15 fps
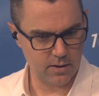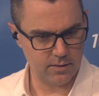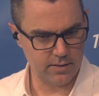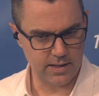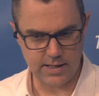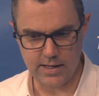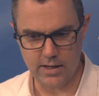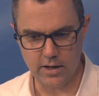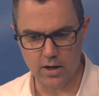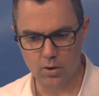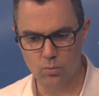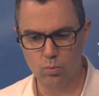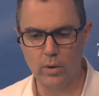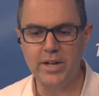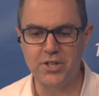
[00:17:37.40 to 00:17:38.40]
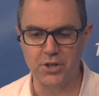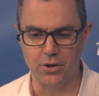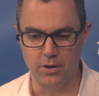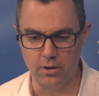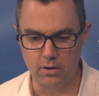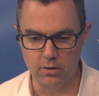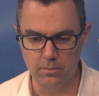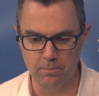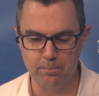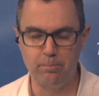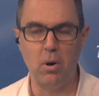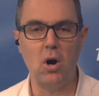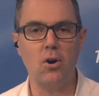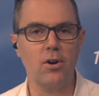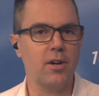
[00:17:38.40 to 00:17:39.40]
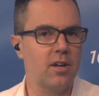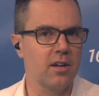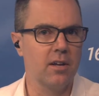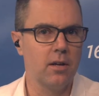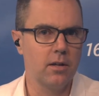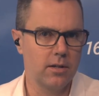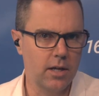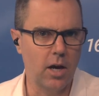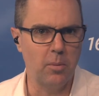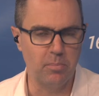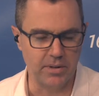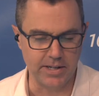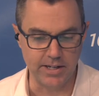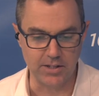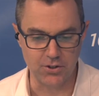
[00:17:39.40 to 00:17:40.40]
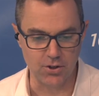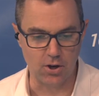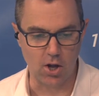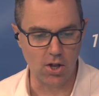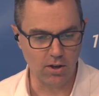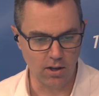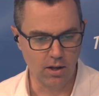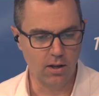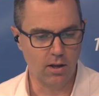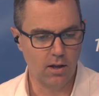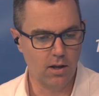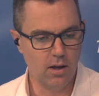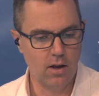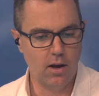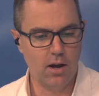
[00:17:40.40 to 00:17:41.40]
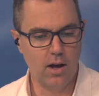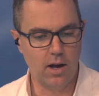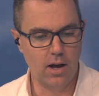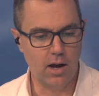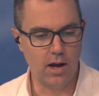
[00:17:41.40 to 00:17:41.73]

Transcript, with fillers: the original Bark company, Sean. Damn it.